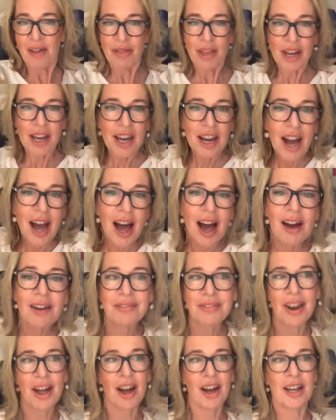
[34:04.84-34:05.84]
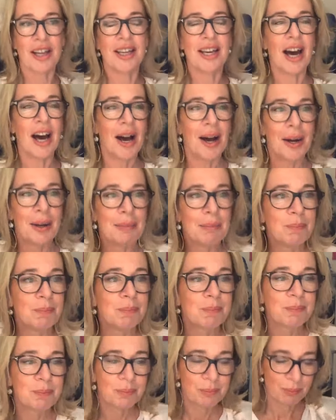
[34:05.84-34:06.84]
And they're going to have
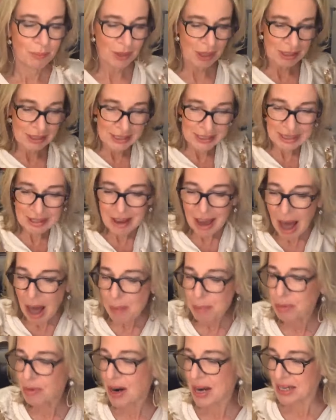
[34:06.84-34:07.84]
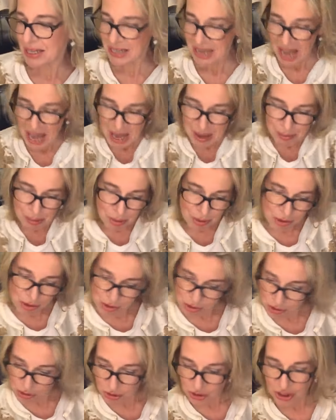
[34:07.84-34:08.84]
little cabaret
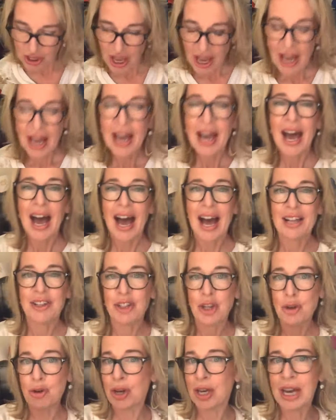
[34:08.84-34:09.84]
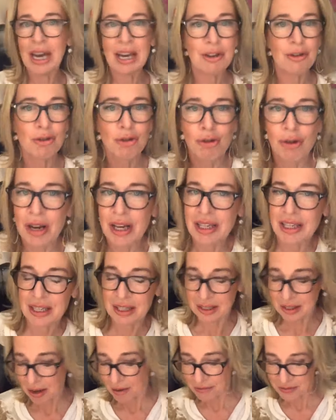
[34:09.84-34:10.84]
tables. And so you can get your
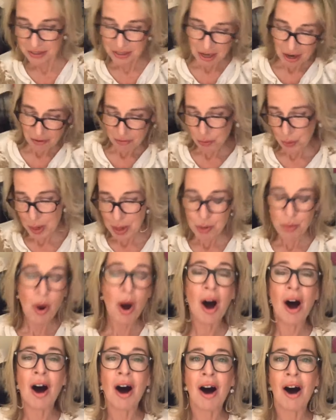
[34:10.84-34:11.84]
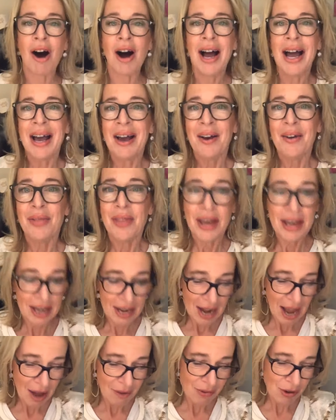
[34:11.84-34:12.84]
drinks and stuff served where you are. They're
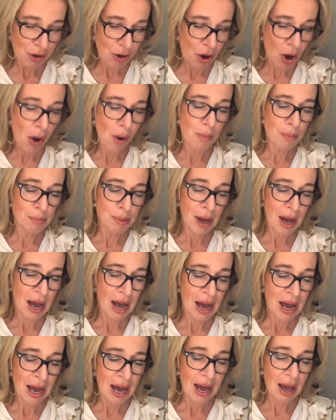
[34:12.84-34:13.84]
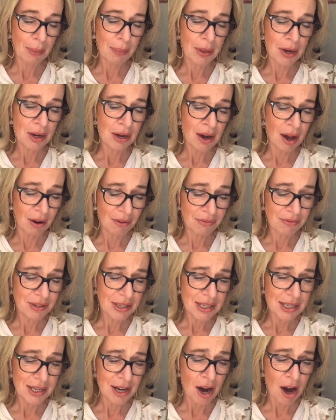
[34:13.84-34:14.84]
going to have a compere. And the
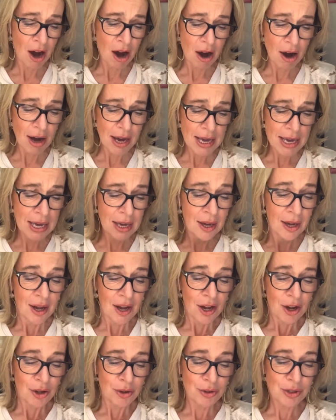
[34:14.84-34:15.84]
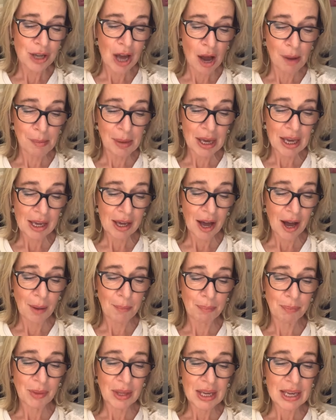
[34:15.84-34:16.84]
lovely guy who's coming,
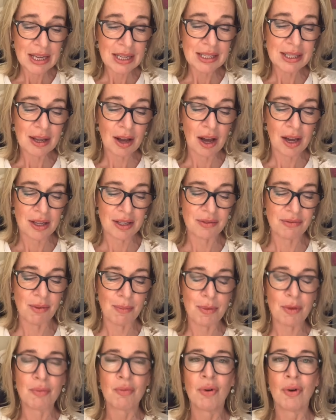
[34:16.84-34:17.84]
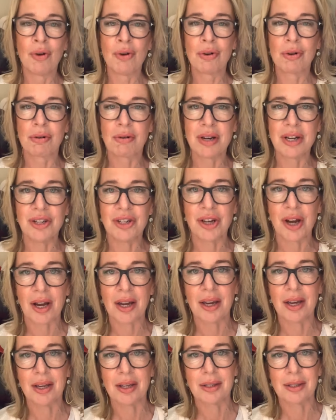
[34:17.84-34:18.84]
he's from the Royal Green
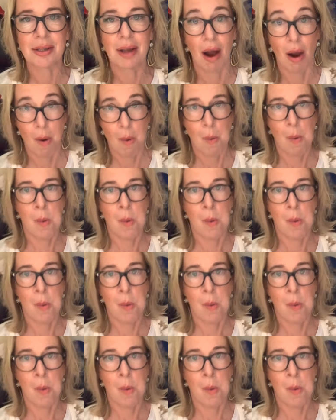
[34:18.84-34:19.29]
Jackets.